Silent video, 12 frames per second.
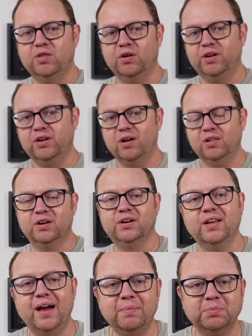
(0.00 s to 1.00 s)
$30
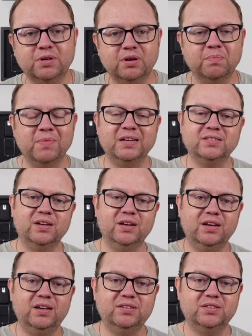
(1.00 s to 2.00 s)
adapter makes it
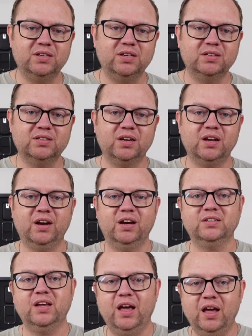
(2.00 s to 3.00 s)
easy to
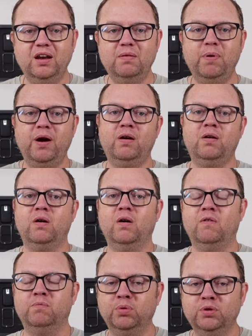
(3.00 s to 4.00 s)
connect any pair
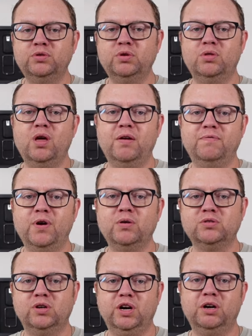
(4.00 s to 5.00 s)
of Bluetooth
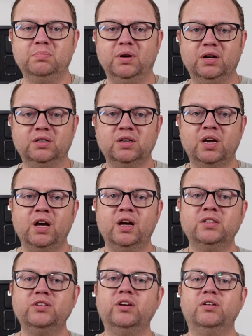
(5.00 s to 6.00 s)
headphones or earbuds
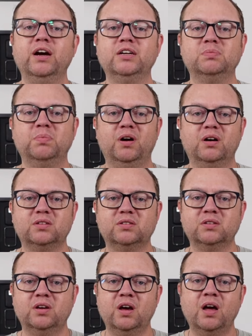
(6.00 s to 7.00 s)
to your
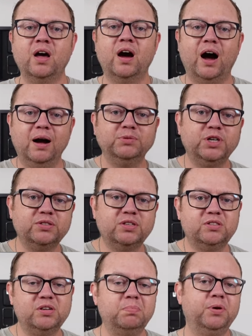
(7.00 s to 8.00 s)
Xbox. I'm
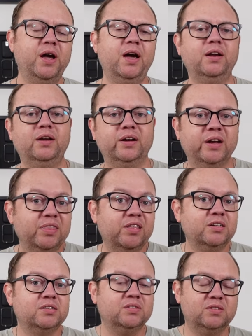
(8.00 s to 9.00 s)
Jason Cipriani and in
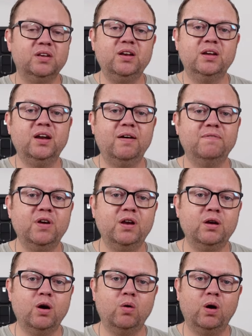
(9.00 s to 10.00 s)
this ZDNet
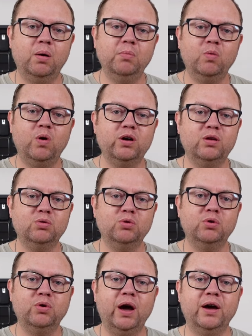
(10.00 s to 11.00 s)
video, I'm gonna walk you
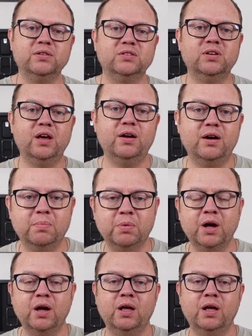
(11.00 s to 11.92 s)
through how to set up